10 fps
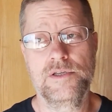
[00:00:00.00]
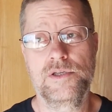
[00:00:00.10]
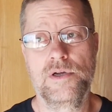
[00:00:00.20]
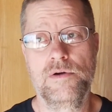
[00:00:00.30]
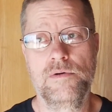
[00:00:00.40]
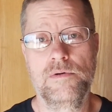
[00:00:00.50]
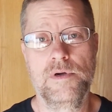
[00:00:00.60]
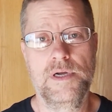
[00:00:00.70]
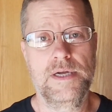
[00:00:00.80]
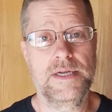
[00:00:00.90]

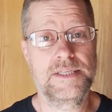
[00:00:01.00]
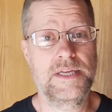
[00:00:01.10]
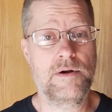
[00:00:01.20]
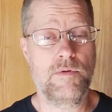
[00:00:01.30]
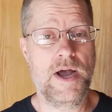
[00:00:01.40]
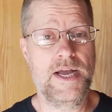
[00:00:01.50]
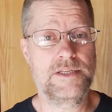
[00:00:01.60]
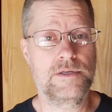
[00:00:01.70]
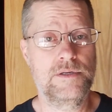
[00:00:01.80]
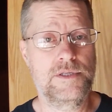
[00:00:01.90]
So a set of
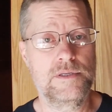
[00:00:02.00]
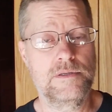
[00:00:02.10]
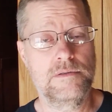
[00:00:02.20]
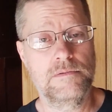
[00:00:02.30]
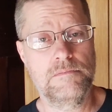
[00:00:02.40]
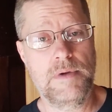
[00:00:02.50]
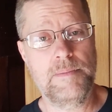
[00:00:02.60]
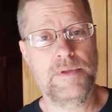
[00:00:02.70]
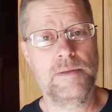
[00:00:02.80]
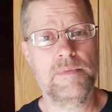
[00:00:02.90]
risers
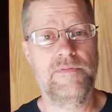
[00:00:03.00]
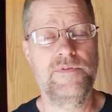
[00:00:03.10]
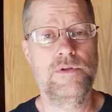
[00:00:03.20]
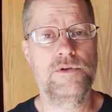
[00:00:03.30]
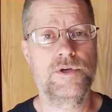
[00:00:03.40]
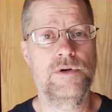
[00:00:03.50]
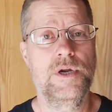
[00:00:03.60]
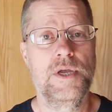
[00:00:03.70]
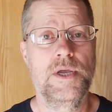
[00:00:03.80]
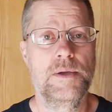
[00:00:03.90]
might be in my future,
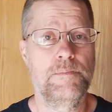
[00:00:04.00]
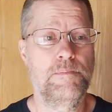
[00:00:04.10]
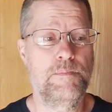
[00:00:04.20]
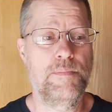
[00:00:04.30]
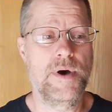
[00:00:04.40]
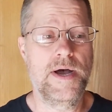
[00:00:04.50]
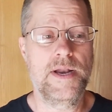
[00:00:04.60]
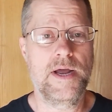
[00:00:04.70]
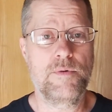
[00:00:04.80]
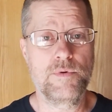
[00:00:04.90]

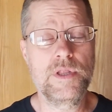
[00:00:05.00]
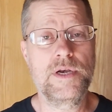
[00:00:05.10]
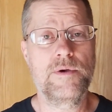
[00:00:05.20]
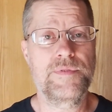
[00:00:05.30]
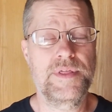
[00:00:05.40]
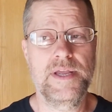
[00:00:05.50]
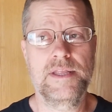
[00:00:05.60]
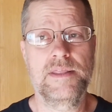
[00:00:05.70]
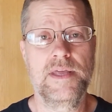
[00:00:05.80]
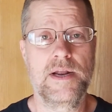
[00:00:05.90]
but I really don't
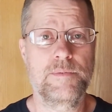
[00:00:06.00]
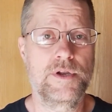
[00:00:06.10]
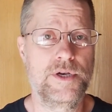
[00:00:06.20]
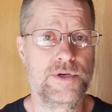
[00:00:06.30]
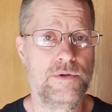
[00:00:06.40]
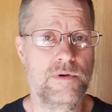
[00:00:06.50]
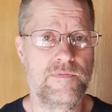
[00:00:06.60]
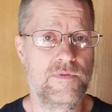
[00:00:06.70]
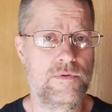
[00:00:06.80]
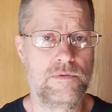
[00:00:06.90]
think that I'm going to do a
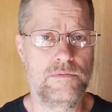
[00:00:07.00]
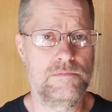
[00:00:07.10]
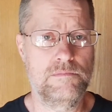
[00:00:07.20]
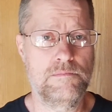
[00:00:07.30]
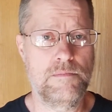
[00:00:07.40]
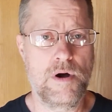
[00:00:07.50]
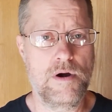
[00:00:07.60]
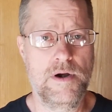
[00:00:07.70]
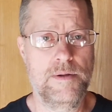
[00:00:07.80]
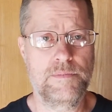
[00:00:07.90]
full
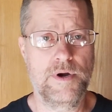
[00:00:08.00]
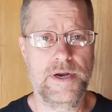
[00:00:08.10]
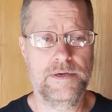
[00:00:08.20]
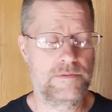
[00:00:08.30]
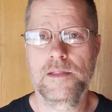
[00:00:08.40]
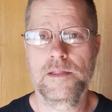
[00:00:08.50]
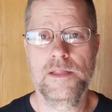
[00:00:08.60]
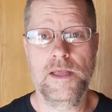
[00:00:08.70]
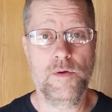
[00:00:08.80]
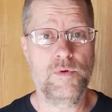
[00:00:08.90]
bar upgrade.
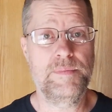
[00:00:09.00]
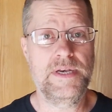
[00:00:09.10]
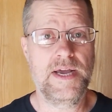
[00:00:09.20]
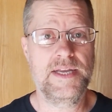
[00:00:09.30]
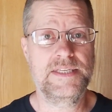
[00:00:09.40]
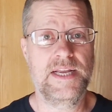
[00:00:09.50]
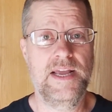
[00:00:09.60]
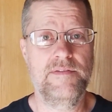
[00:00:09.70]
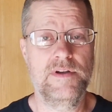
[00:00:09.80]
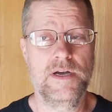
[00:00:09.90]
It would be nice to
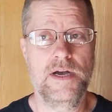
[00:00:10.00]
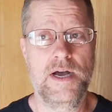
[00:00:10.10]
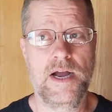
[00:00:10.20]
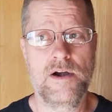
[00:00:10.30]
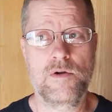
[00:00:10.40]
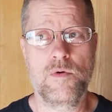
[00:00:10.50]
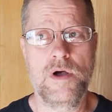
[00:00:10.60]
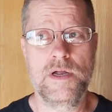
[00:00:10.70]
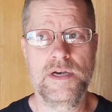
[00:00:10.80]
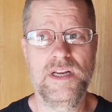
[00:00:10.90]
have a higher
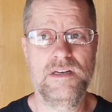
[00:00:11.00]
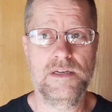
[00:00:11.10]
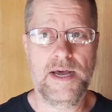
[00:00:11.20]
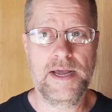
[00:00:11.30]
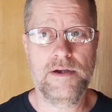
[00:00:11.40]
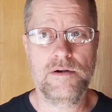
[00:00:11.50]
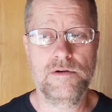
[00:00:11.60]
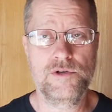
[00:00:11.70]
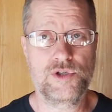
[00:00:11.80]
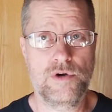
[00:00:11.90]
quality,
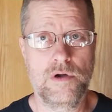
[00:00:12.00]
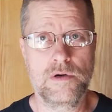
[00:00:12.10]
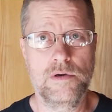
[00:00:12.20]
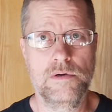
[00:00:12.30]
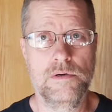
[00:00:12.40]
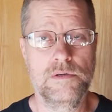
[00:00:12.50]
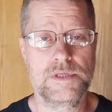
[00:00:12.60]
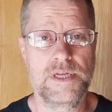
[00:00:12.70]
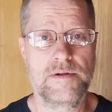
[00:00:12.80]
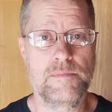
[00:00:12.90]
lighter, stronger
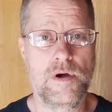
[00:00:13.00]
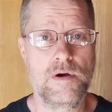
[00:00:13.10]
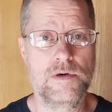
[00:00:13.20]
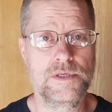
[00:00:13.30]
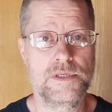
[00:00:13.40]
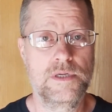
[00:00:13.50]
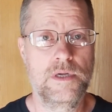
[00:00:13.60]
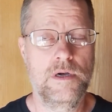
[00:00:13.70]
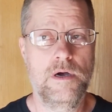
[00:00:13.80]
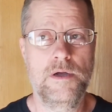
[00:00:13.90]
set of bars
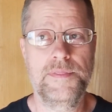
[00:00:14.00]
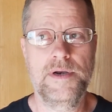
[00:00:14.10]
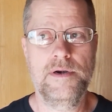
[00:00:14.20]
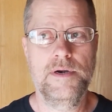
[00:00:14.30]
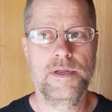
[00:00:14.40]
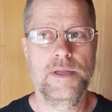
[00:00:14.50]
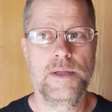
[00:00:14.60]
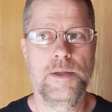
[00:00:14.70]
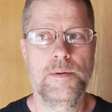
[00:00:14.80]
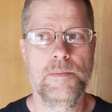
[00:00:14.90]
on there,
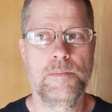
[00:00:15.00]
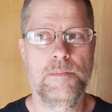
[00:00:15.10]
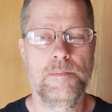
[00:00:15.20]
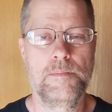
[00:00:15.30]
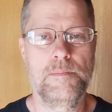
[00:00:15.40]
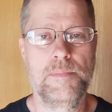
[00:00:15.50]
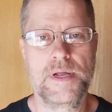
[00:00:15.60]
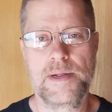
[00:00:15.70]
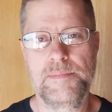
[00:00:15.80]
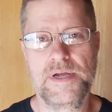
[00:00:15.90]

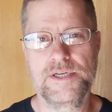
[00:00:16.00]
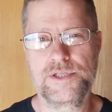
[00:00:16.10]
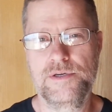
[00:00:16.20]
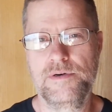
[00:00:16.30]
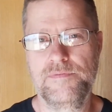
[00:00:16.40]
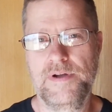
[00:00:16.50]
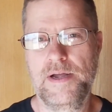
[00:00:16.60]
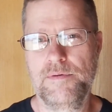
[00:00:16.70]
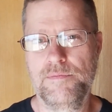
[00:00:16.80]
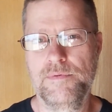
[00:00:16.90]
but I'm not sure if
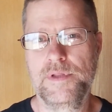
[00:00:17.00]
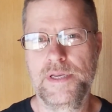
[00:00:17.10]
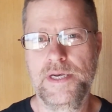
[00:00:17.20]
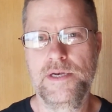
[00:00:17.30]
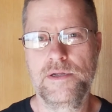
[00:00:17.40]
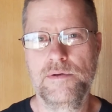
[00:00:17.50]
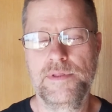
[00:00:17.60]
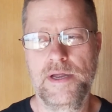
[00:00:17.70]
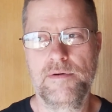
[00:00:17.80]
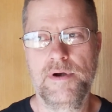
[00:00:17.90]
I really need to go
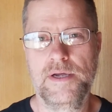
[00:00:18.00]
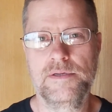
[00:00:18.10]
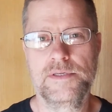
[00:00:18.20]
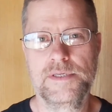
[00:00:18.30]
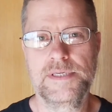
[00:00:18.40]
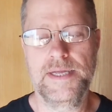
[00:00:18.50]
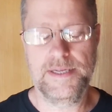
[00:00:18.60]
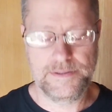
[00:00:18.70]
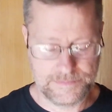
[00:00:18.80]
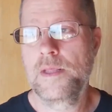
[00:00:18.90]
that route just yet.